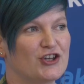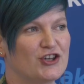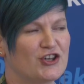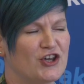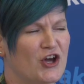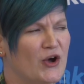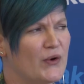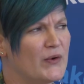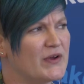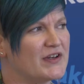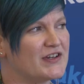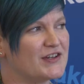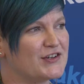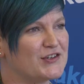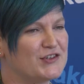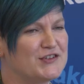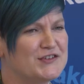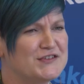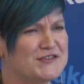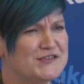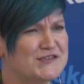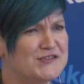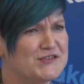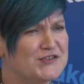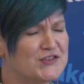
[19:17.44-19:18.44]
go and
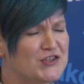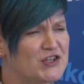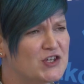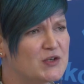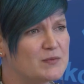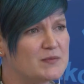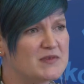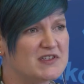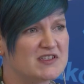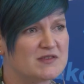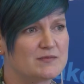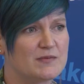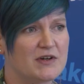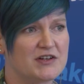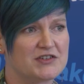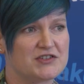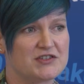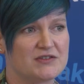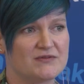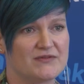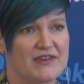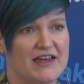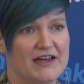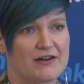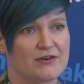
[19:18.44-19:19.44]
consume as
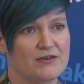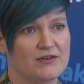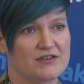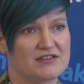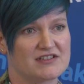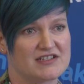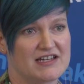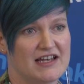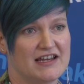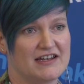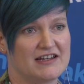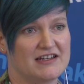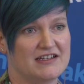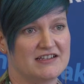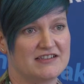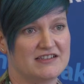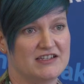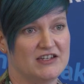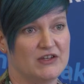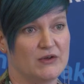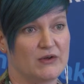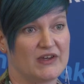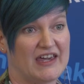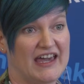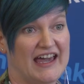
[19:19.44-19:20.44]
much of that content as
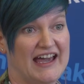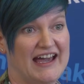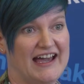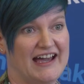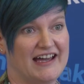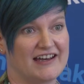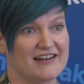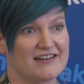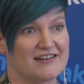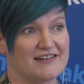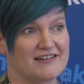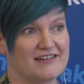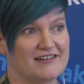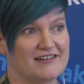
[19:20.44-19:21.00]
you can.